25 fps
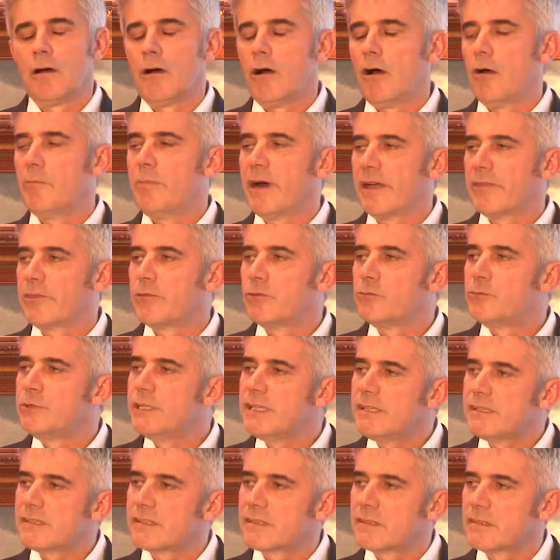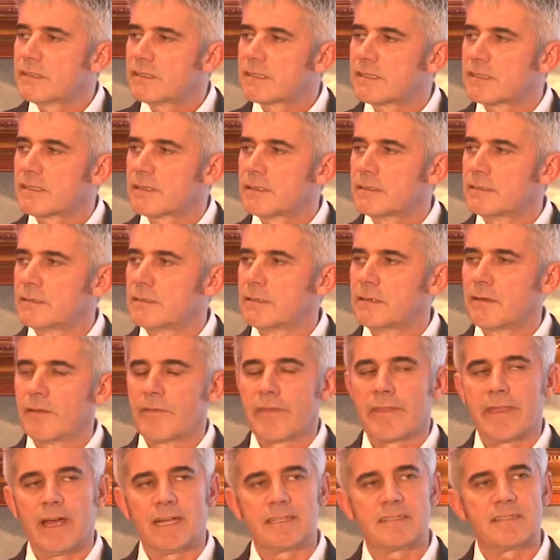about the reasons
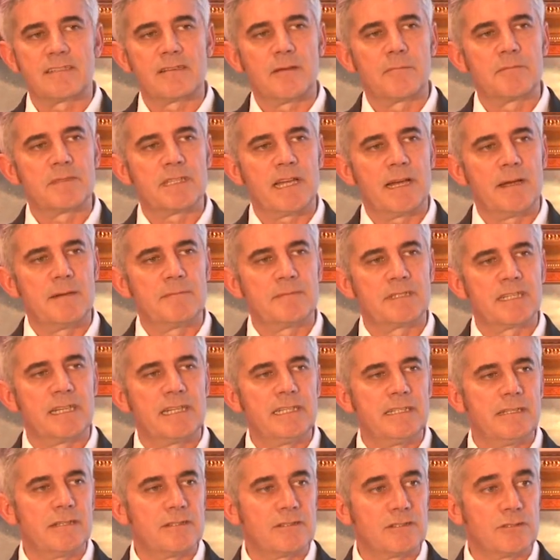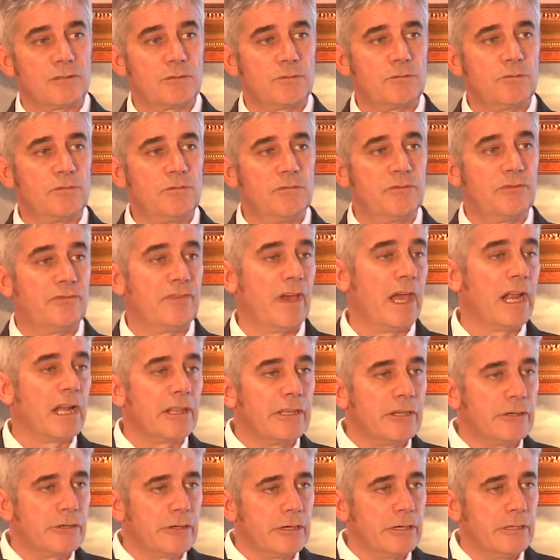that sometimes lead us to
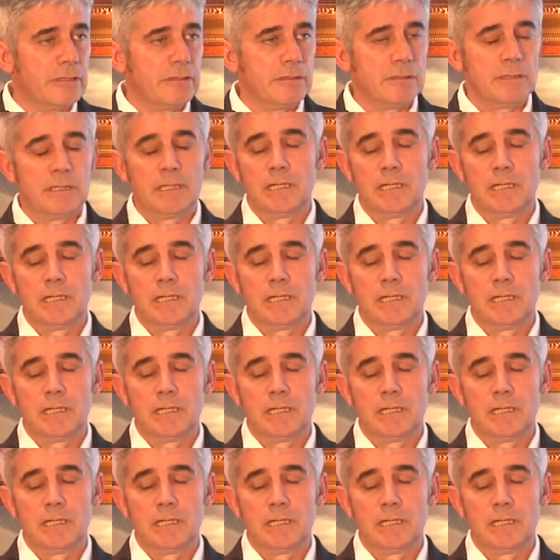failure,